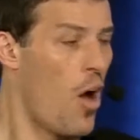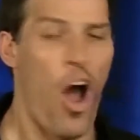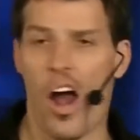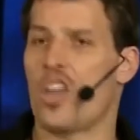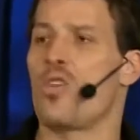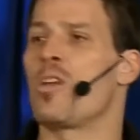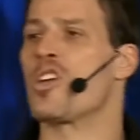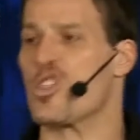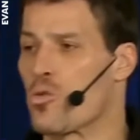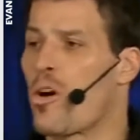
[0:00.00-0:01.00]
Are you an
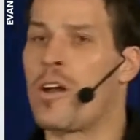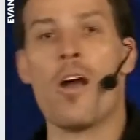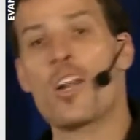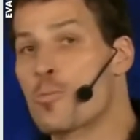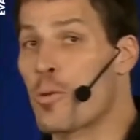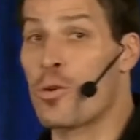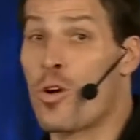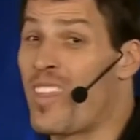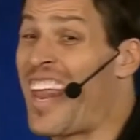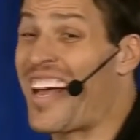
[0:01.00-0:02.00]
extraordinary
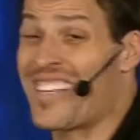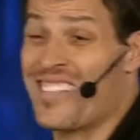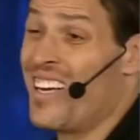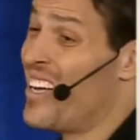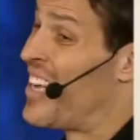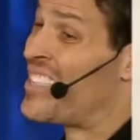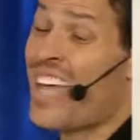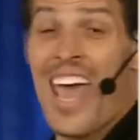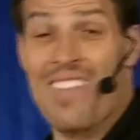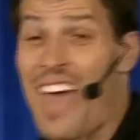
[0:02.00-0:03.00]
entrepreneur that can
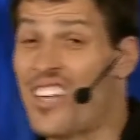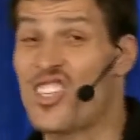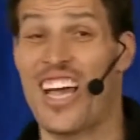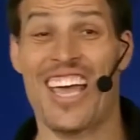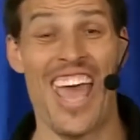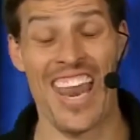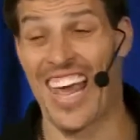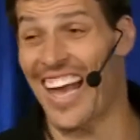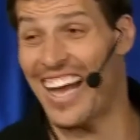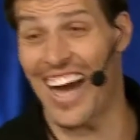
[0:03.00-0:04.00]
take that
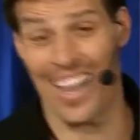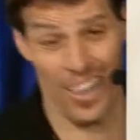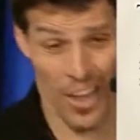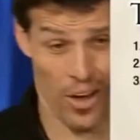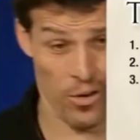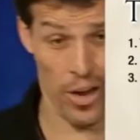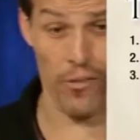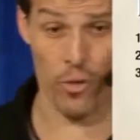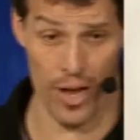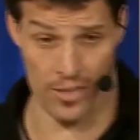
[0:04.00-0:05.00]
gigantic gut load
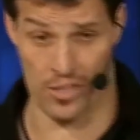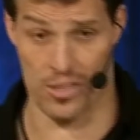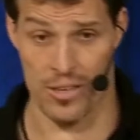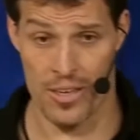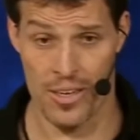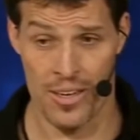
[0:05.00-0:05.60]
of risk